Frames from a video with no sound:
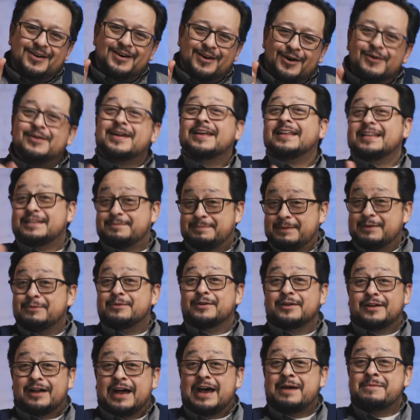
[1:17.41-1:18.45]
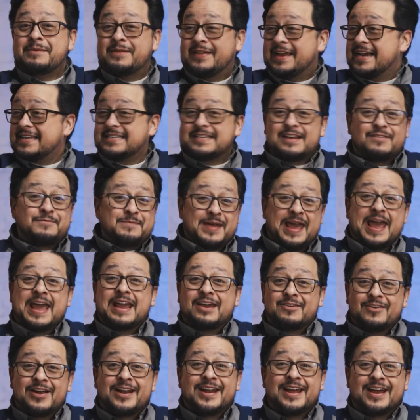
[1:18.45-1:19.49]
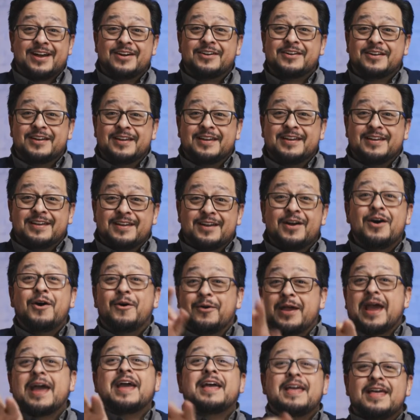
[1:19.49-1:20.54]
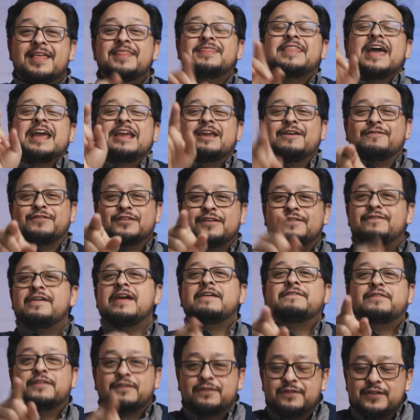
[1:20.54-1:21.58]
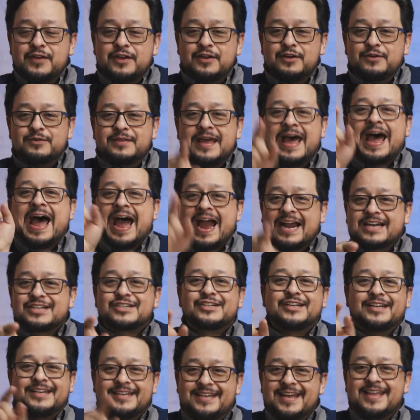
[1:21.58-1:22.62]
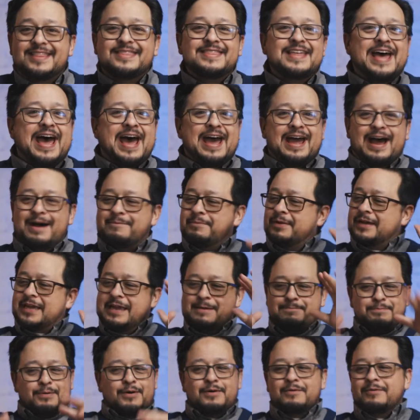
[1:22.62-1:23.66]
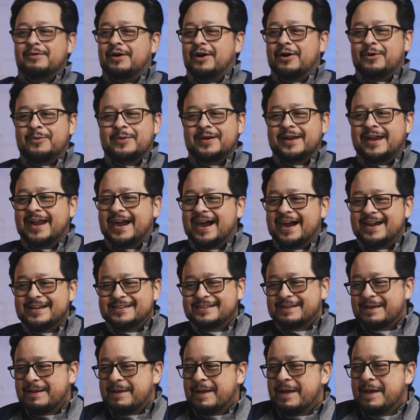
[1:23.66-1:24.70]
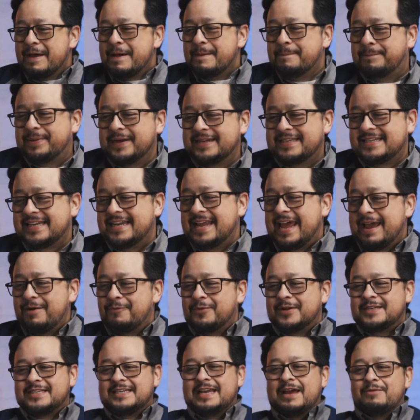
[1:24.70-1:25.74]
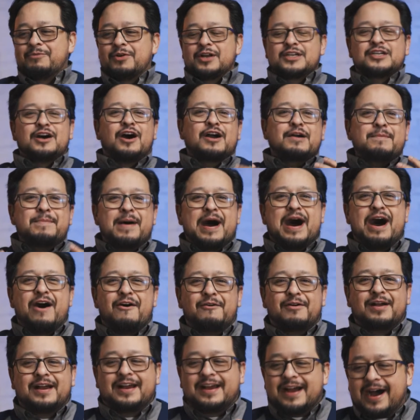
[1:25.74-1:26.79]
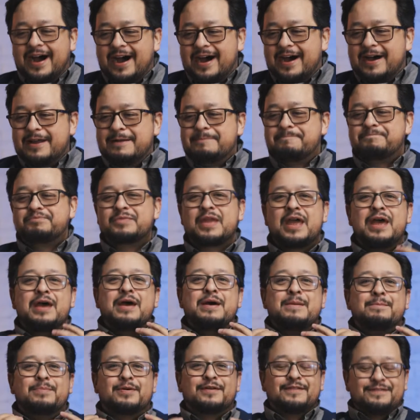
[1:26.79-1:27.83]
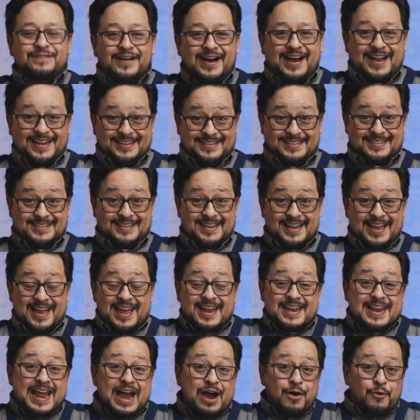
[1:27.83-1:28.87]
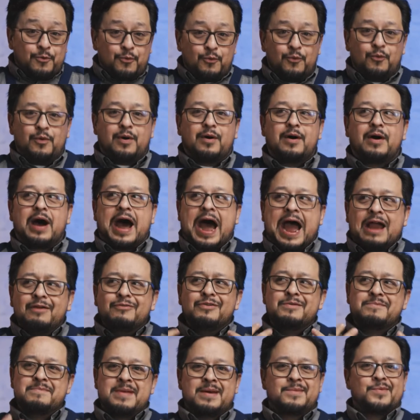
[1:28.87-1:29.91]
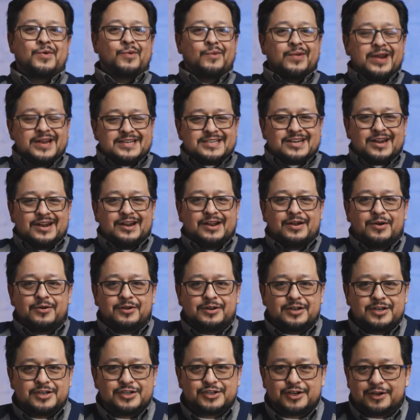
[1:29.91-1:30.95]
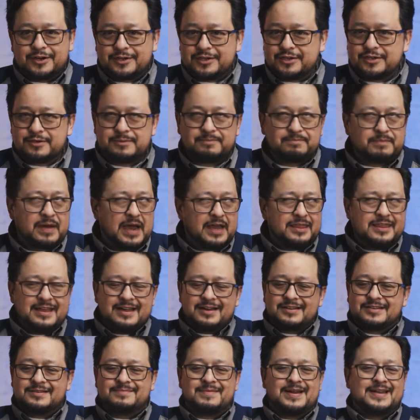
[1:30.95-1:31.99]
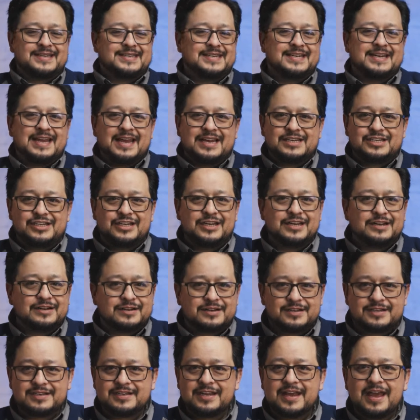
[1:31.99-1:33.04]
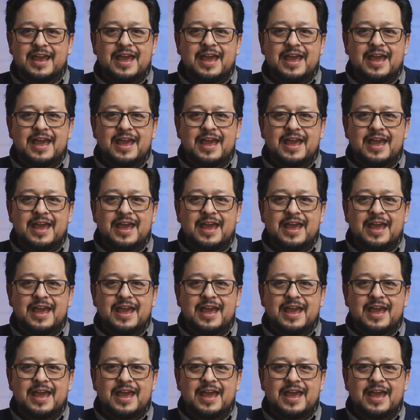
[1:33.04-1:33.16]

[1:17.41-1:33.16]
Okay, let's be real. How many of you guys left me hanging right now? Okay, Thank you for the faithful few that actually did that. I'm gonna keep on going, guys. But today, once again, we're gonna talk about how God provides. Now, I remember when I started going to church, I think I was in my teenage years.